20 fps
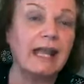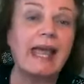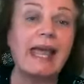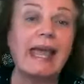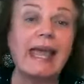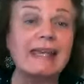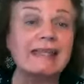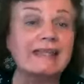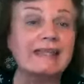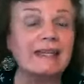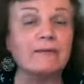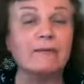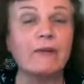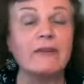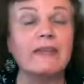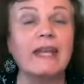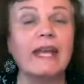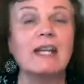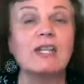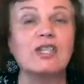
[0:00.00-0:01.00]
As if on
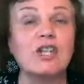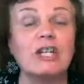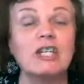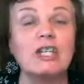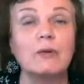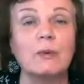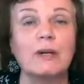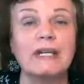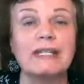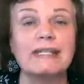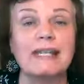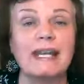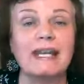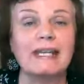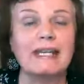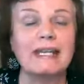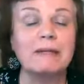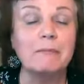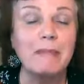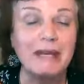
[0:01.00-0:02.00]
that January day,
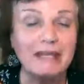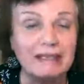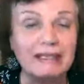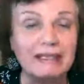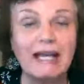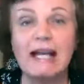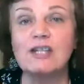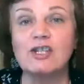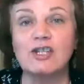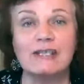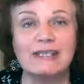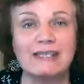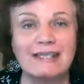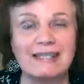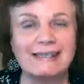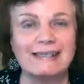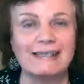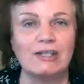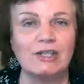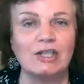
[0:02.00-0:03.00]
he made the conscious
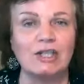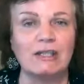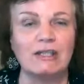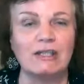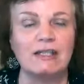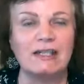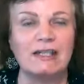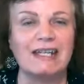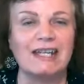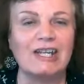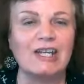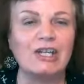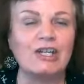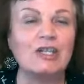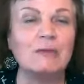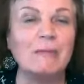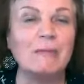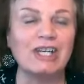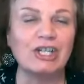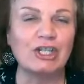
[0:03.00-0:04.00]
decision to
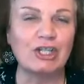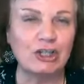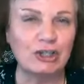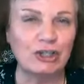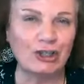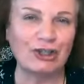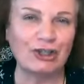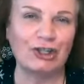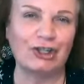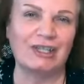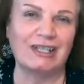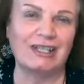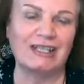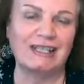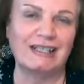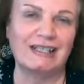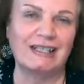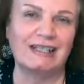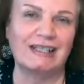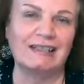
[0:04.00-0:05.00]
make sure
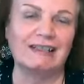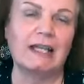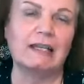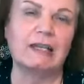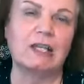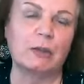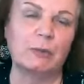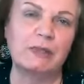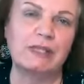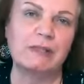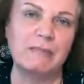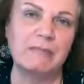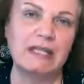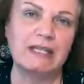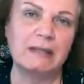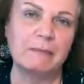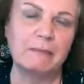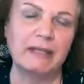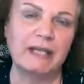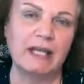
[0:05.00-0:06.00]
that there was
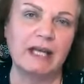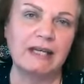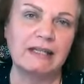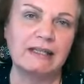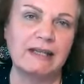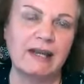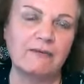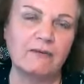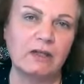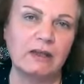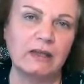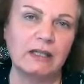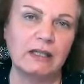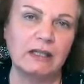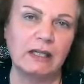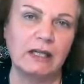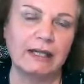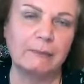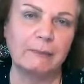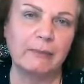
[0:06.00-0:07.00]
meaning behind everything
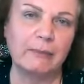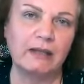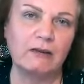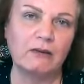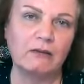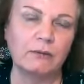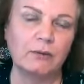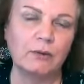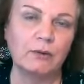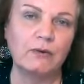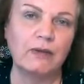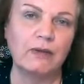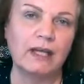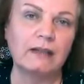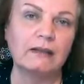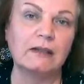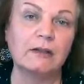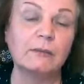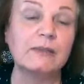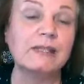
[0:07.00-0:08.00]
he had been through, that
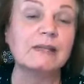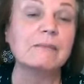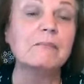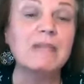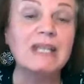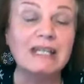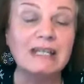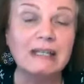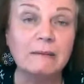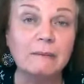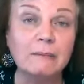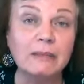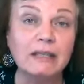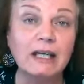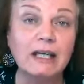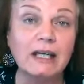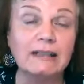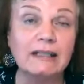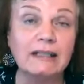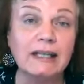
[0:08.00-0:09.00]
there was meaning
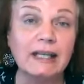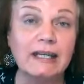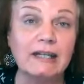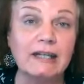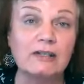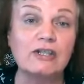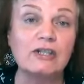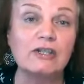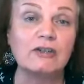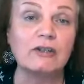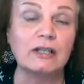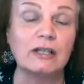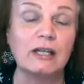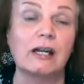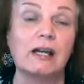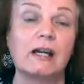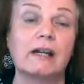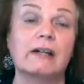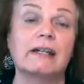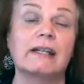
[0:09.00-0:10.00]
behind the cancer,
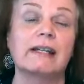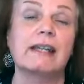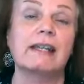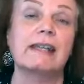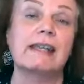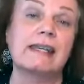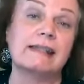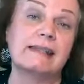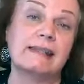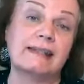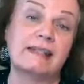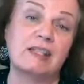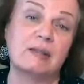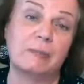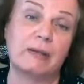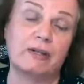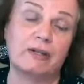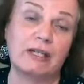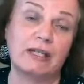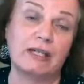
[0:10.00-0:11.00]
or his
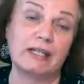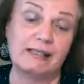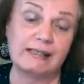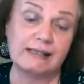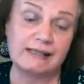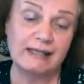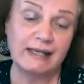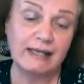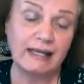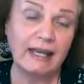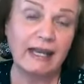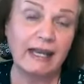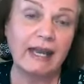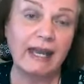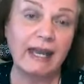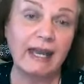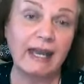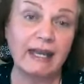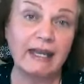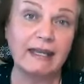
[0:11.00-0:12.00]
experience.
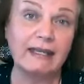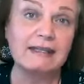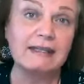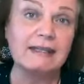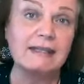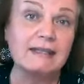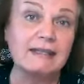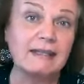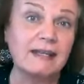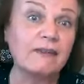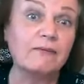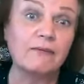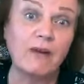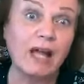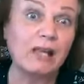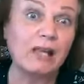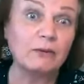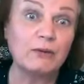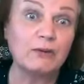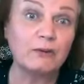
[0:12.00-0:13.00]
And he
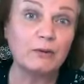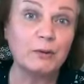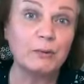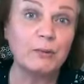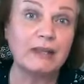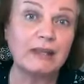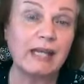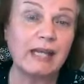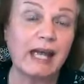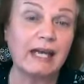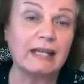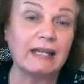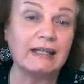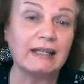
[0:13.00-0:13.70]
followed through with that.